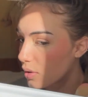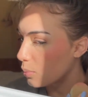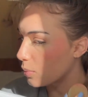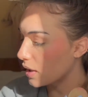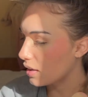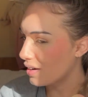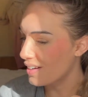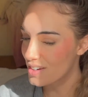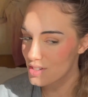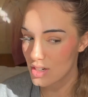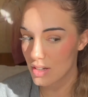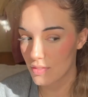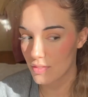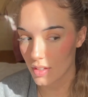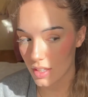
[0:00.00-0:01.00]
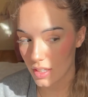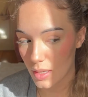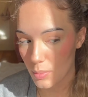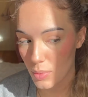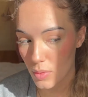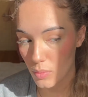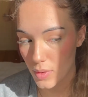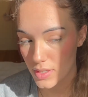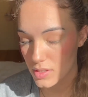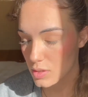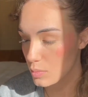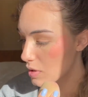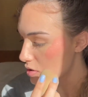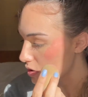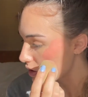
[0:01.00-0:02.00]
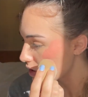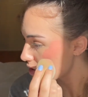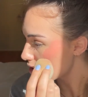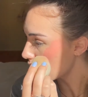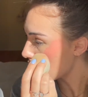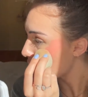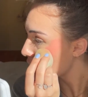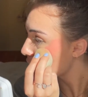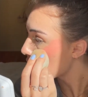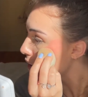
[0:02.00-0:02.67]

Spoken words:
my gosh, I feel like I put way too much on this side.